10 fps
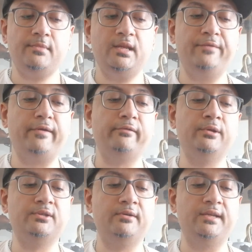If
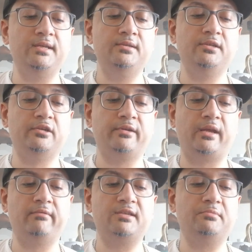everyone's going to easier
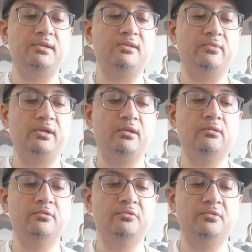drinking recipes, we're going to
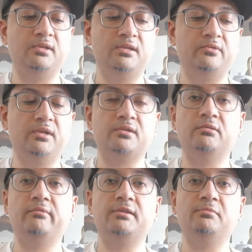lose these
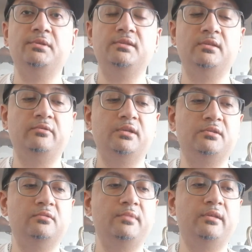traditional recipes and
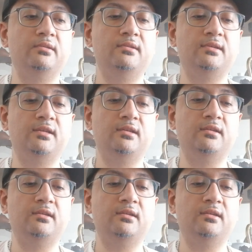traditional methods. And